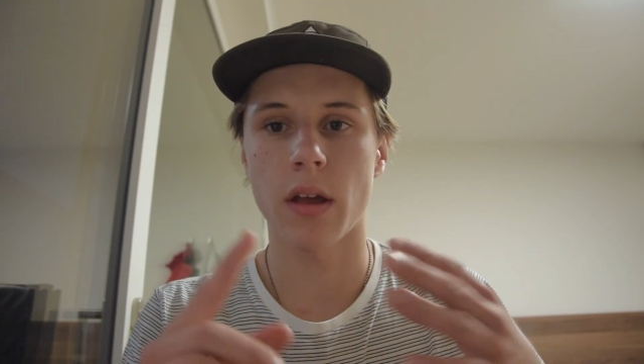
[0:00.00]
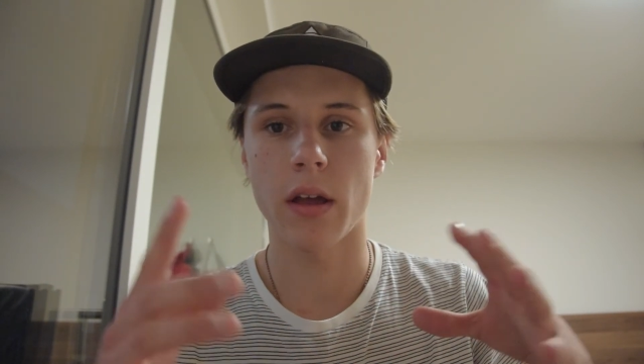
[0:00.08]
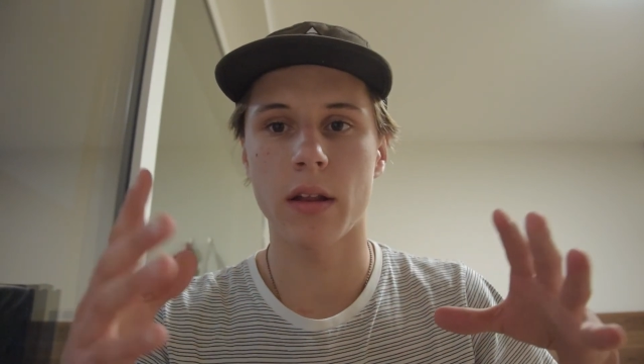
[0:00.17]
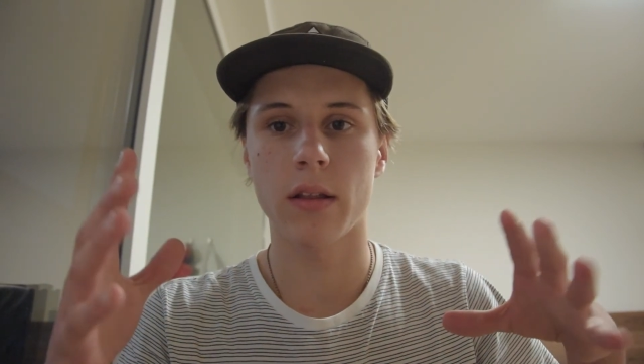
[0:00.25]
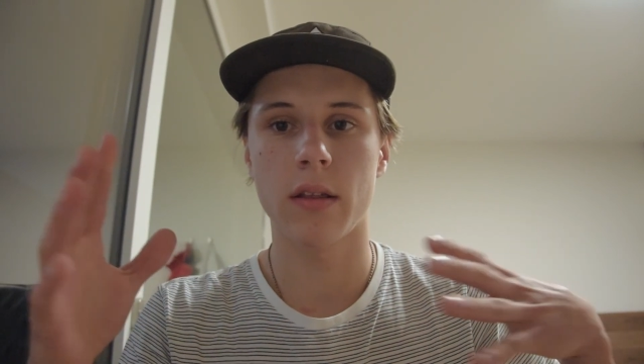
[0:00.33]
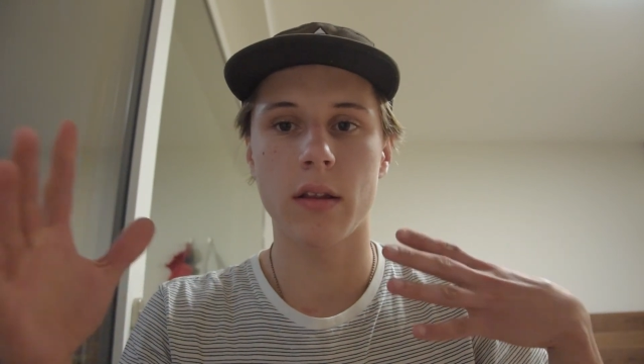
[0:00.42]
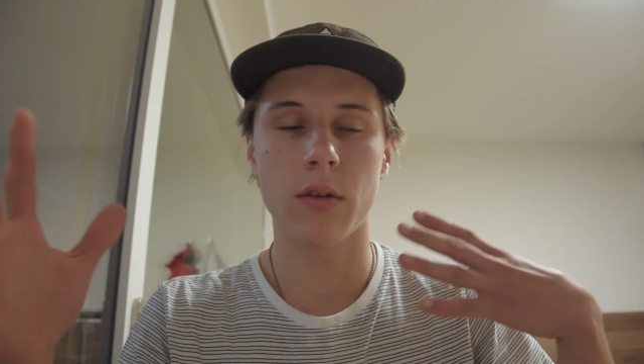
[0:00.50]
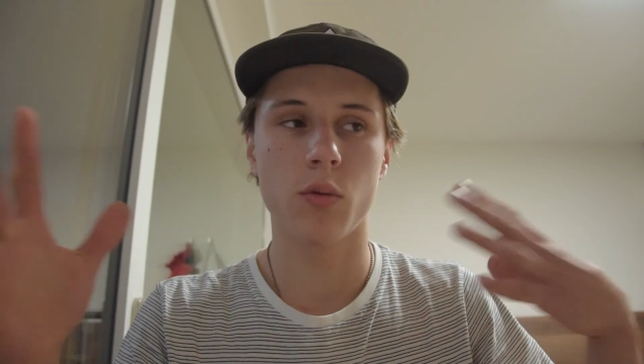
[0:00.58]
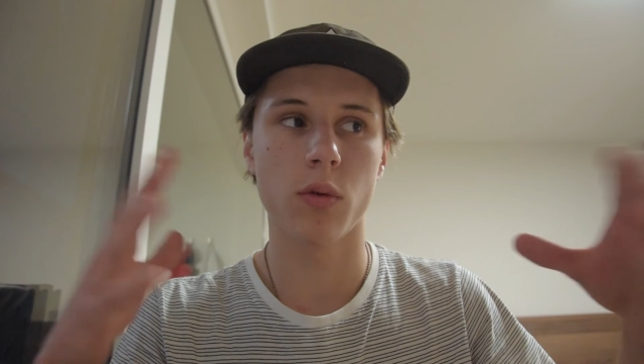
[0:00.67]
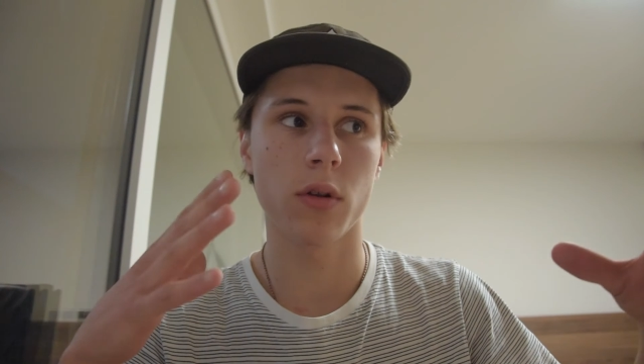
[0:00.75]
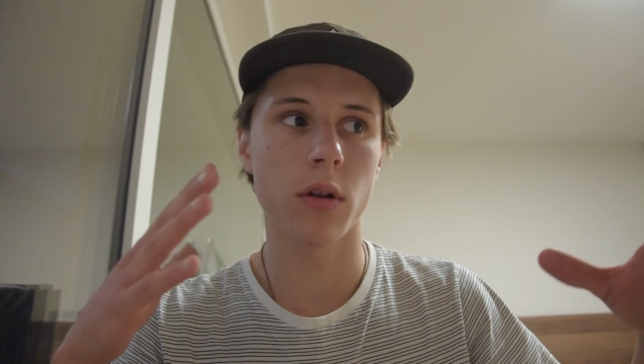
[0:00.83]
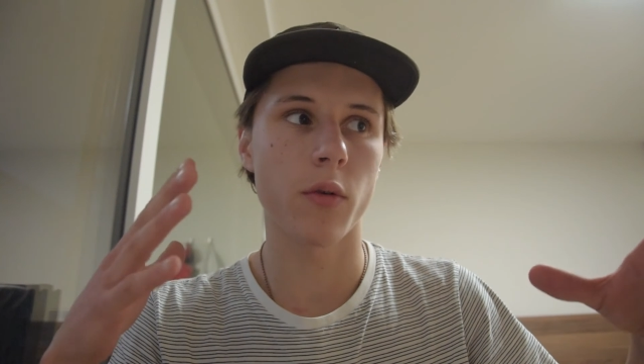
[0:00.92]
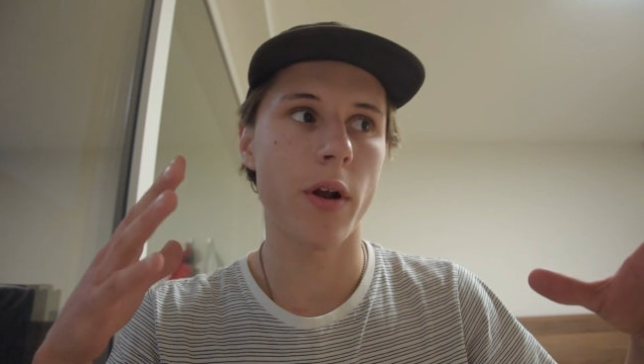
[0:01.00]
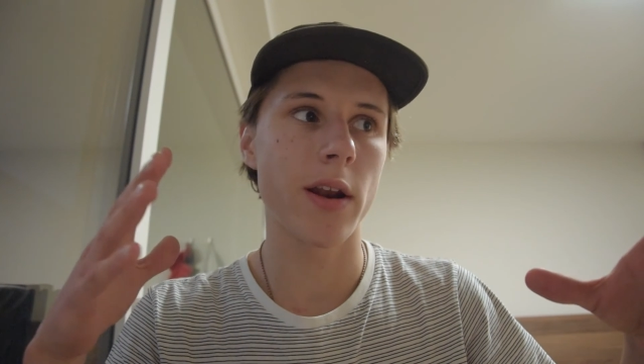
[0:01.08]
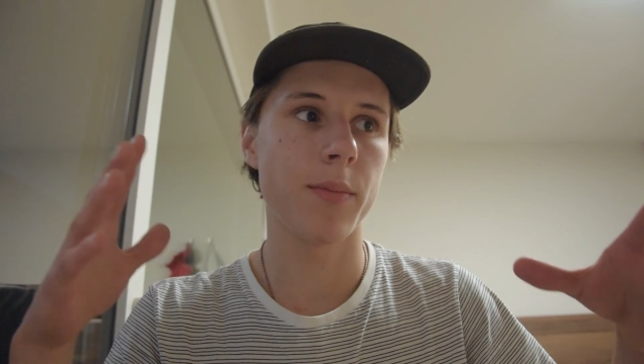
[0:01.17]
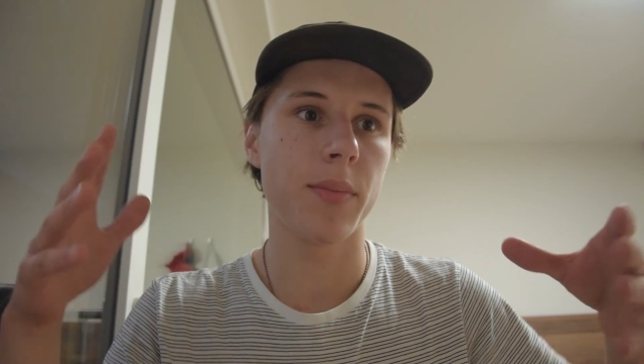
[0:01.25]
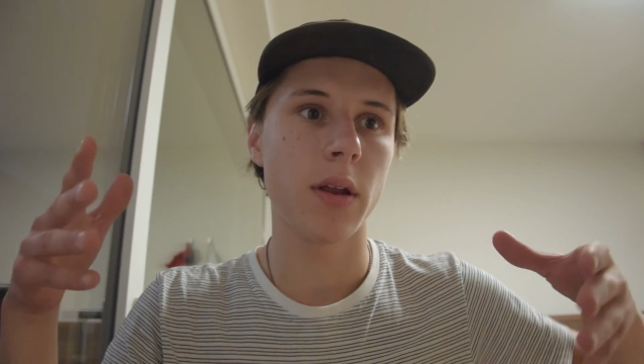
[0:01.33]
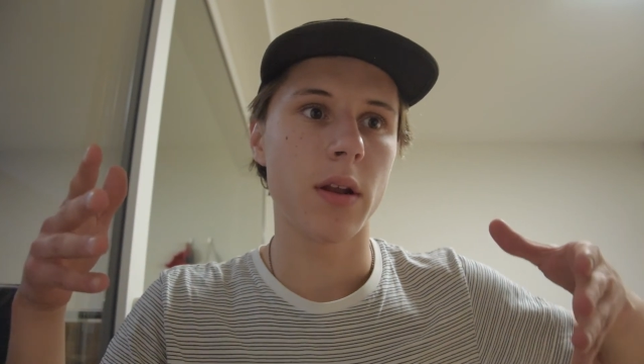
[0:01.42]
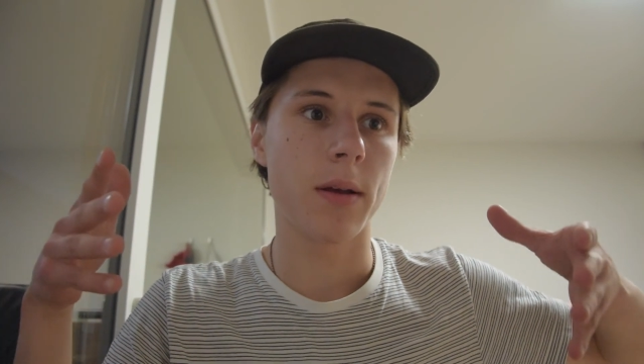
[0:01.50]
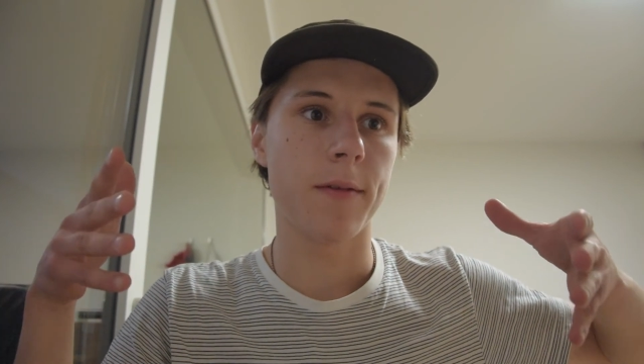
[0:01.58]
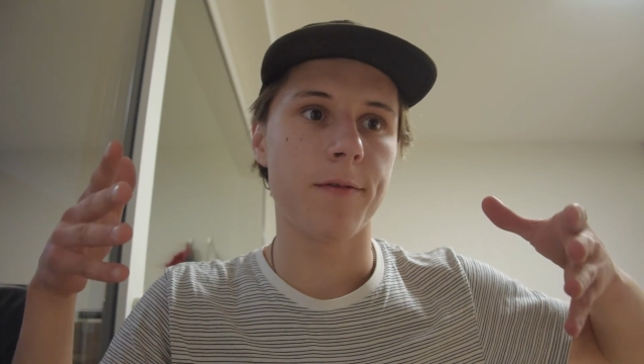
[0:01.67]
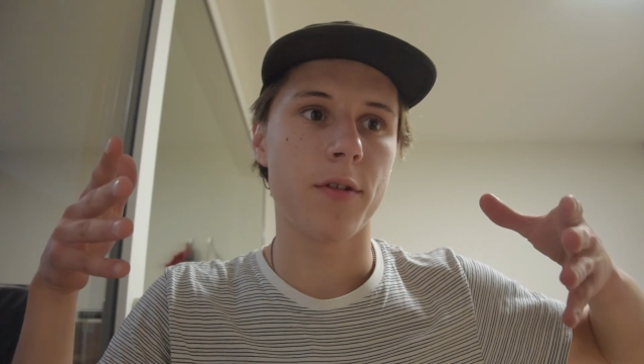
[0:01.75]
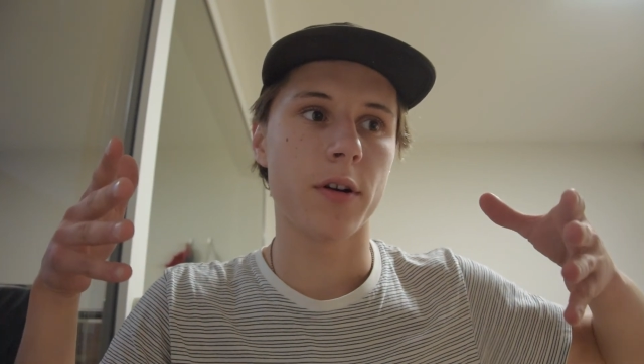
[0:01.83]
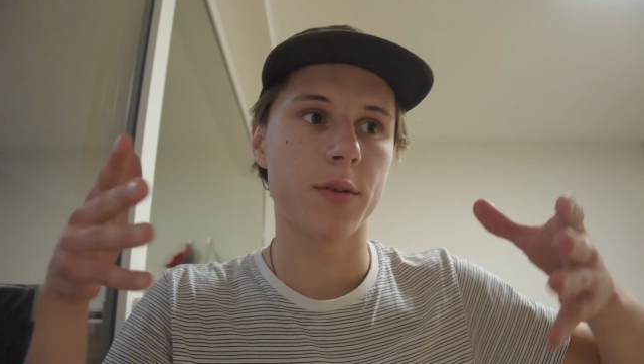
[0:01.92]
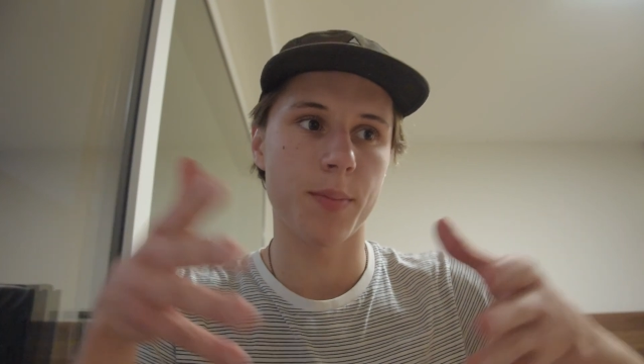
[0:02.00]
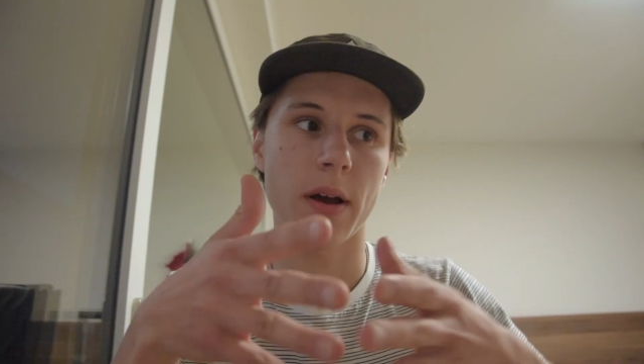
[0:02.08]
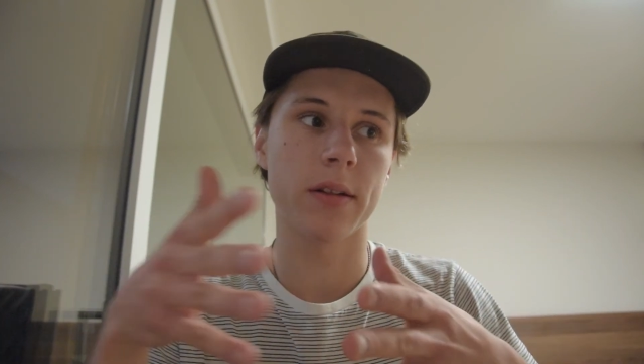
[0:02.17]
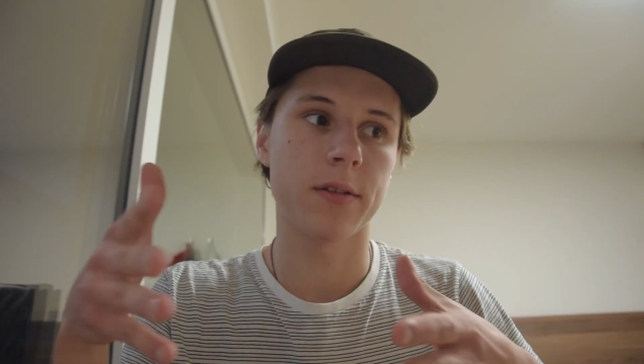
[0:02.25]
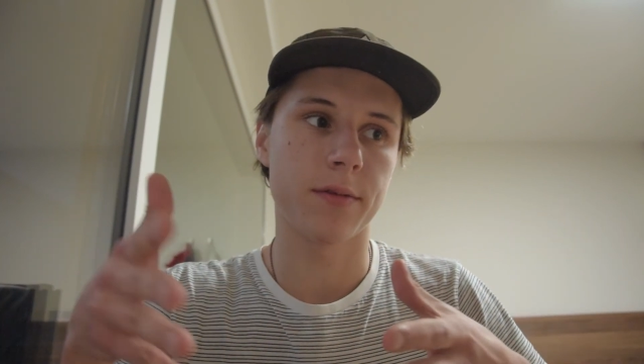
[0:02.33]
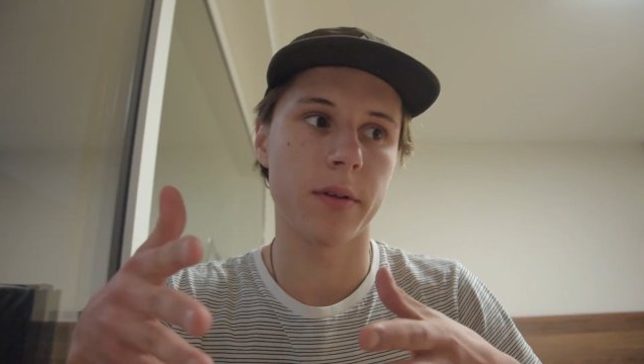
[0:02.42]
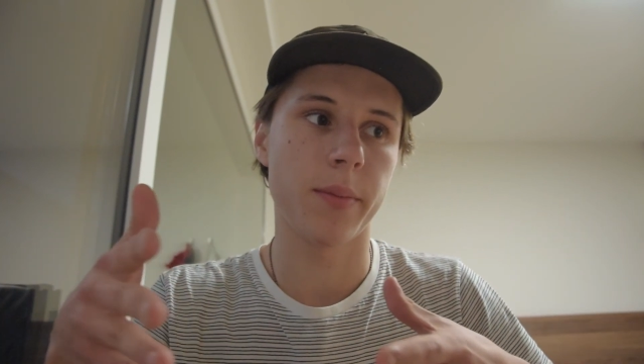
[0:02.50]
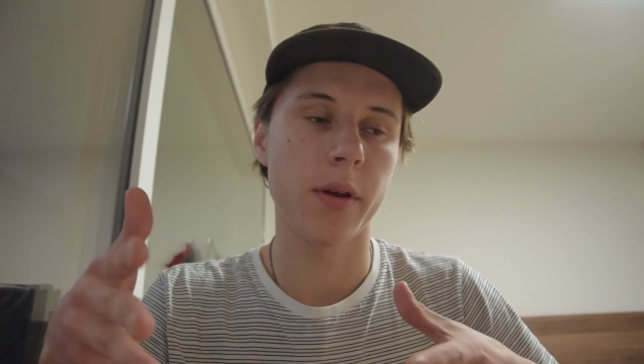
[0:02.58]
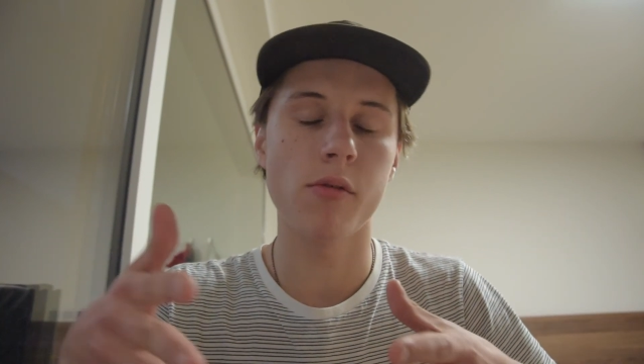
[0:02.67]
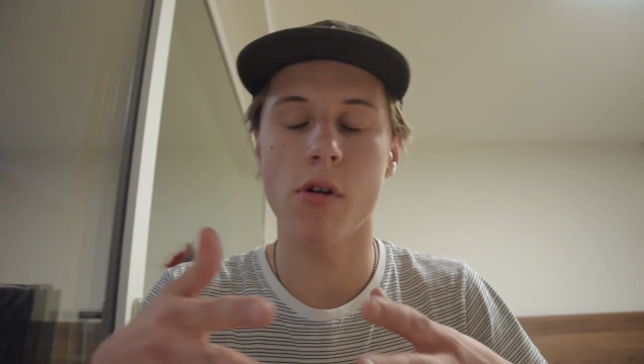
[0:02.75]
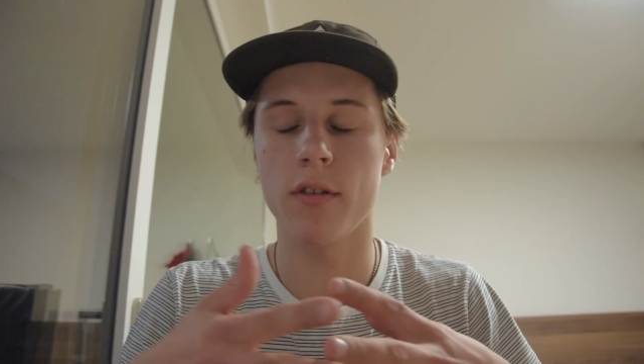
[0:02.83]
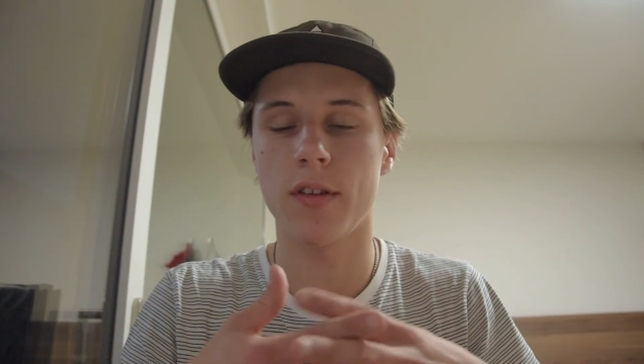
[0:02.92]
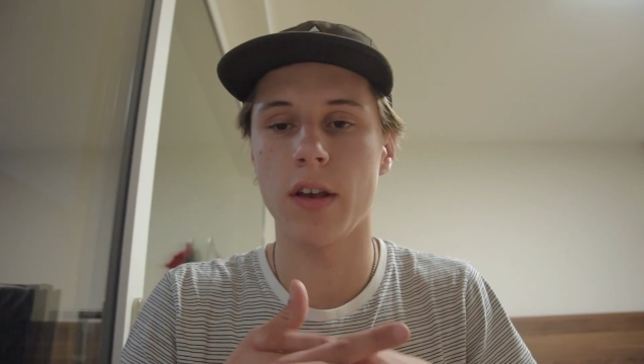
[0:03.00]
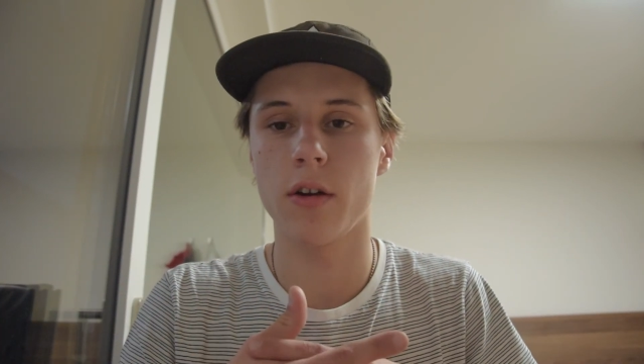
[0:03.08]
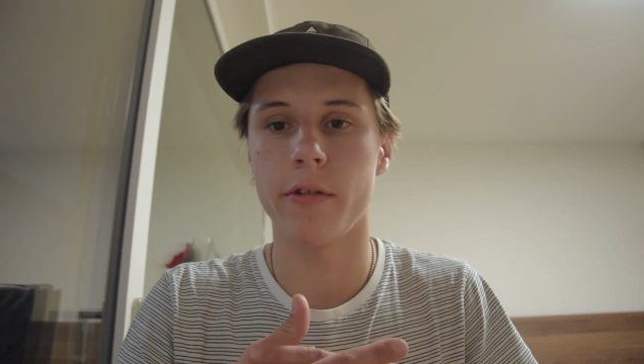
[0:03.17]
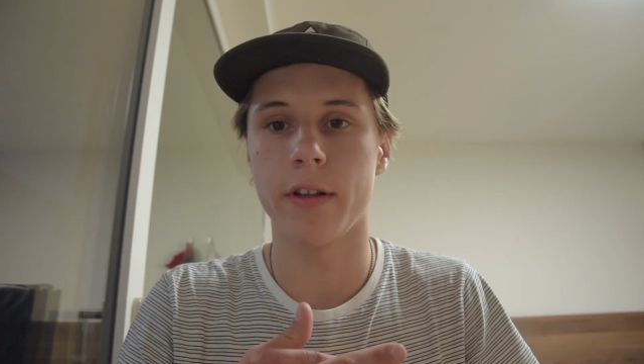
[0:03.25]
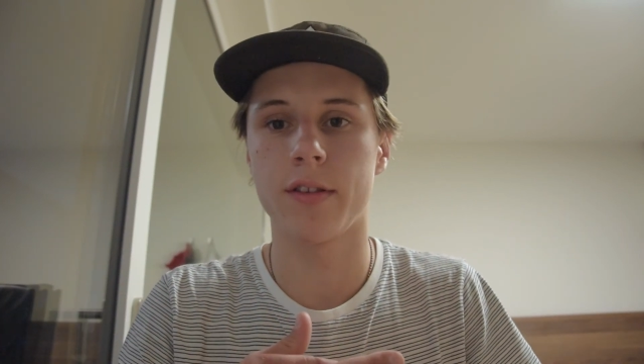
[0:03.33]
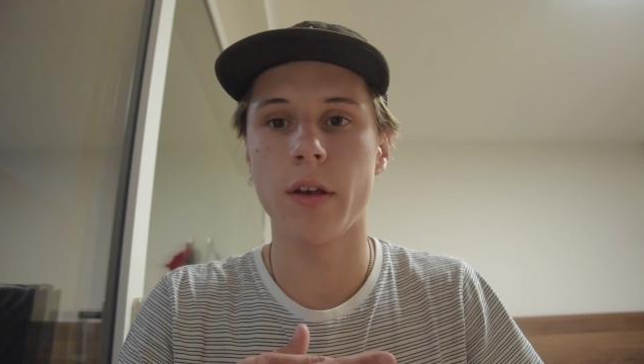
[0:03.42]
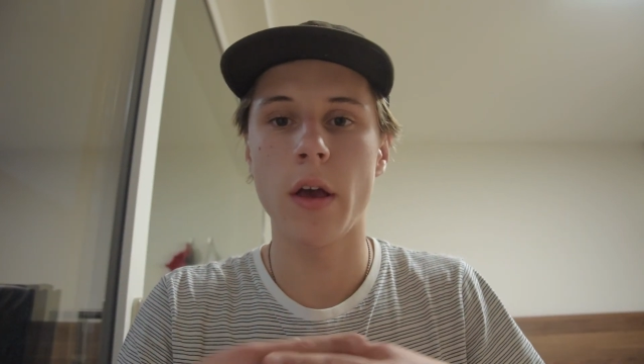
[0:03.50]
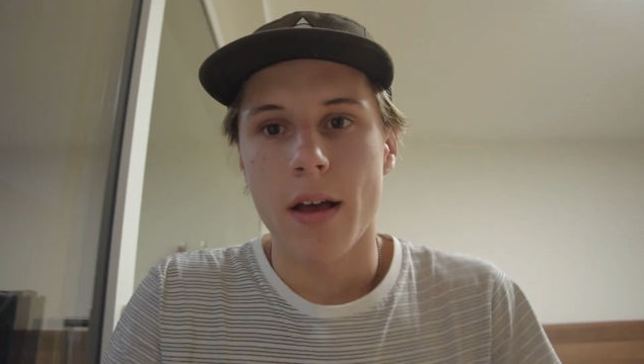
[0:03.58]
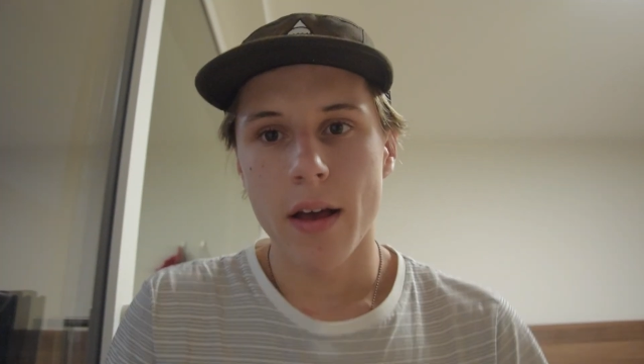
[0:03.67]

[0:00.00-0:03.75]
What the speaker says: and this would already be the first part of the B-roll sequence.